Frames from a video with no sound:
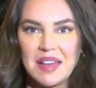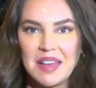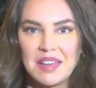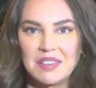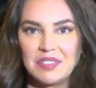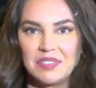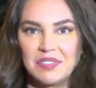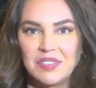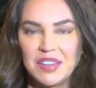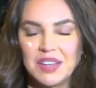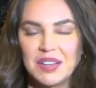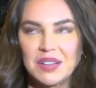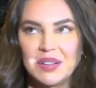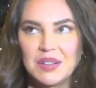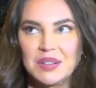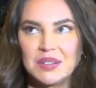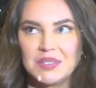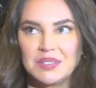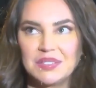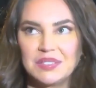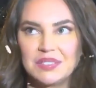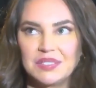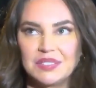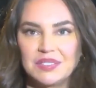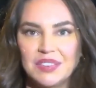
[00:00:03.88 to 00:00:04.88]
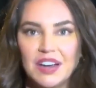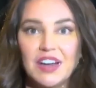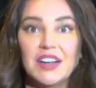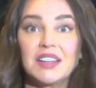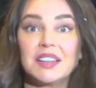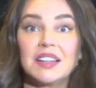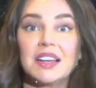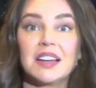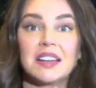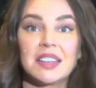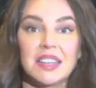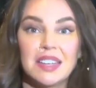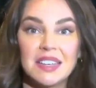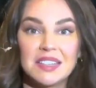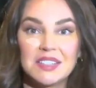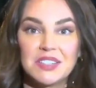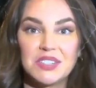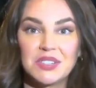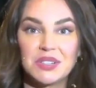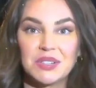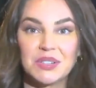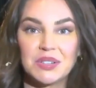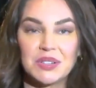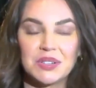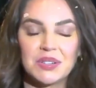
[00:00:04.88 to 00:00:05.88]
I feel very lucky
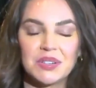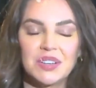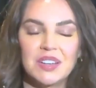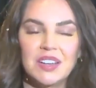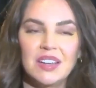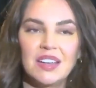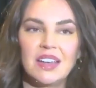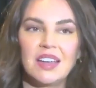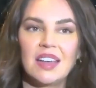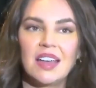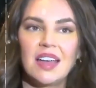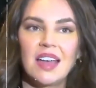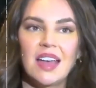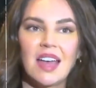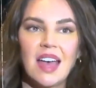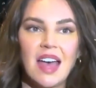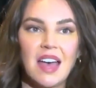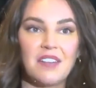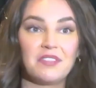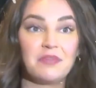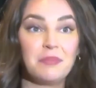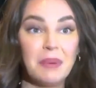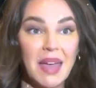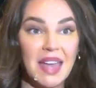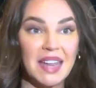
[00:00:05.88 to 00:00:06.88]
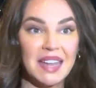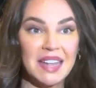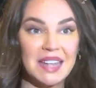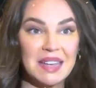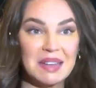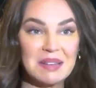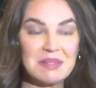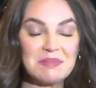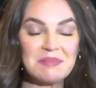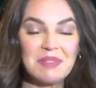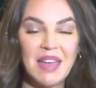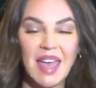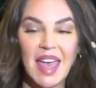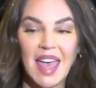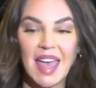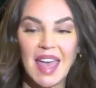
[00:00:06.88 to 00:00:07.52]
to have met him.